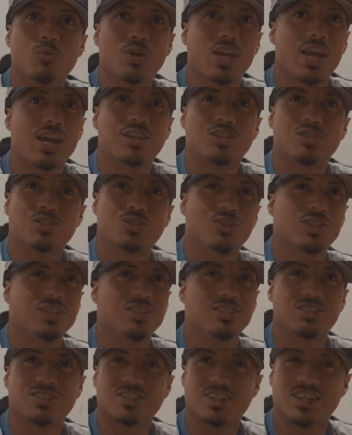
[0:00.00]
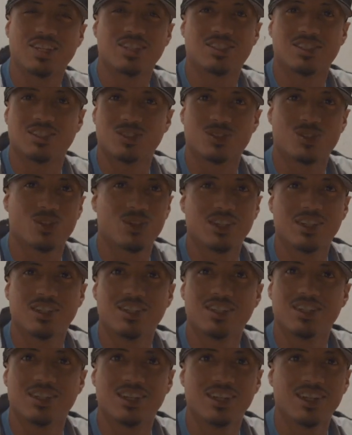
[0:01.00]
we added certain skits and
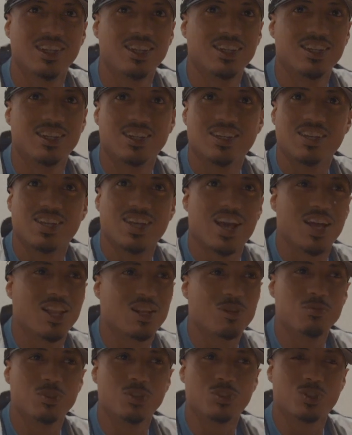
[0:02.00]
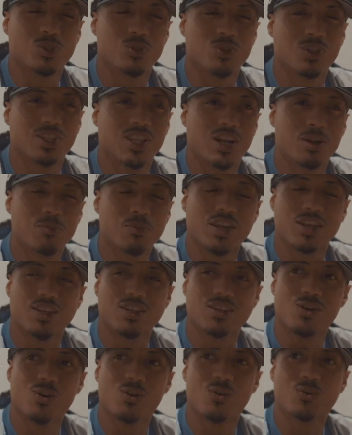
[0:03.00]
certain elements to it that I'm like,
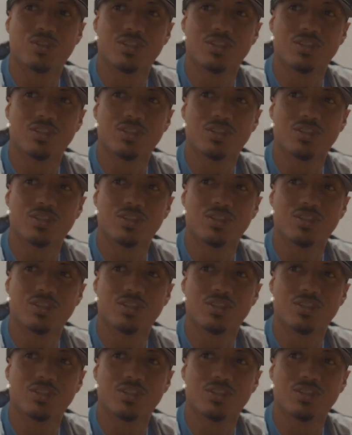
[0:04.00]
yo,